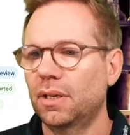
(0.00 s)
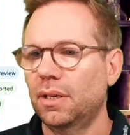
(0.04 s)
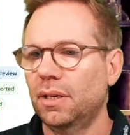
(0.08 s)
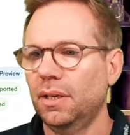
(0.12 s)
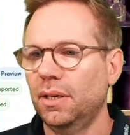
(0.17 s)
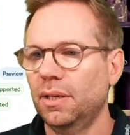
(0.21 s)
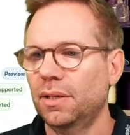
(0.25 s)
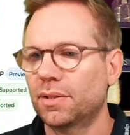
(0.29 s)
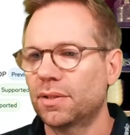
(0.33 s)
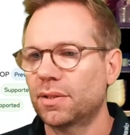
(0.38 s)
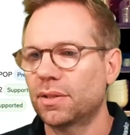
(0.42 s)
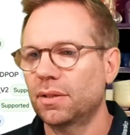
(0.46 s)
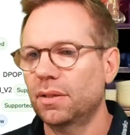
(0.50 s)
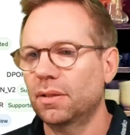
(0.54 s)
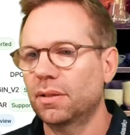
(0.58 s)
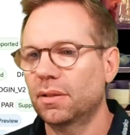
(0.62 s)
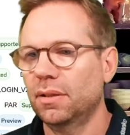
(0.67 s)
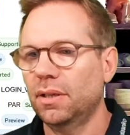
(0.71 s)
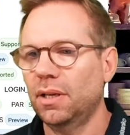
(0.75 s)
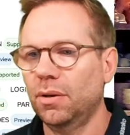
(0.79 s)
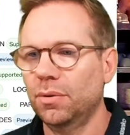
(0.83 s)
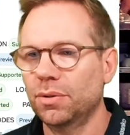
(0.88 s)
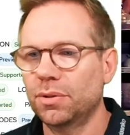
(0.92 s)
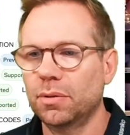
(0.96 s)
It's
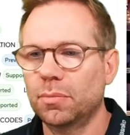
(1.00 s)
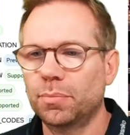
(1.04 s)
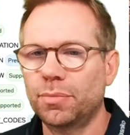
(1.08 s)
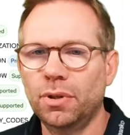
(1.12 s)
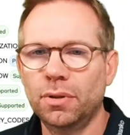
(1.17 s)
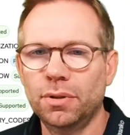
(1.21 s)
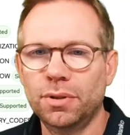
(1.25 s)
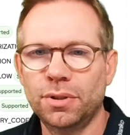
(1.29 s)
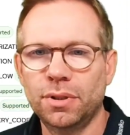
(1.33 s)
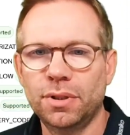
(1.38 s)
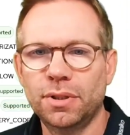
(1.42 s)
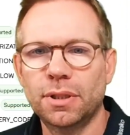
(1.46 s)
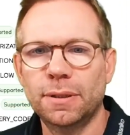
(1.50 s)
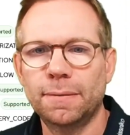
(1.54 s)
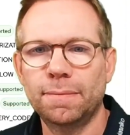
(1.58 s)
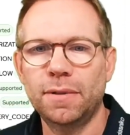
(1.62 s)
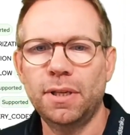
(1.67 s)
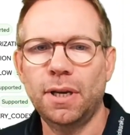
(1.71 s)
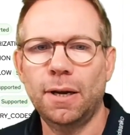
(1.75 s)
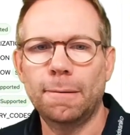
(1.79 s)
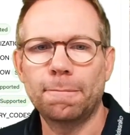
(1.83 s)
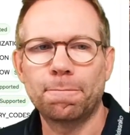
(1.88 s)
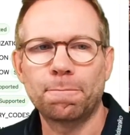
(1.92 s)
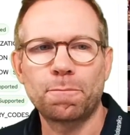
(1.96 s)
now supported.
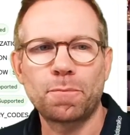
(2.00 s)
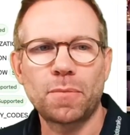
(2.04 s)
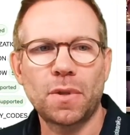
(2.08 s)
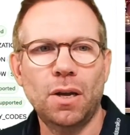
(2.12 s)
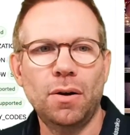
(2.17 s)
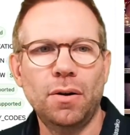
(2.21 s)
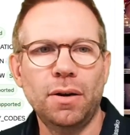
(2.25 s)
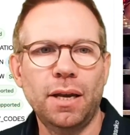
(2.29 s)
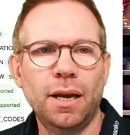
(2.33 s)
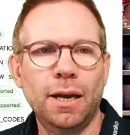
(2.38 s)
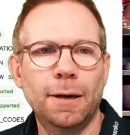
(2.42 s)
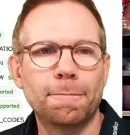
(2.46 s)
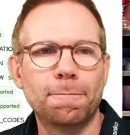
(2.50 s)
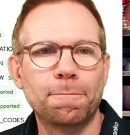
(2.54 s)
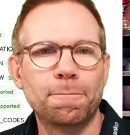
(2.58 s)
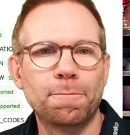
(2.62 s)
Yeah, okay.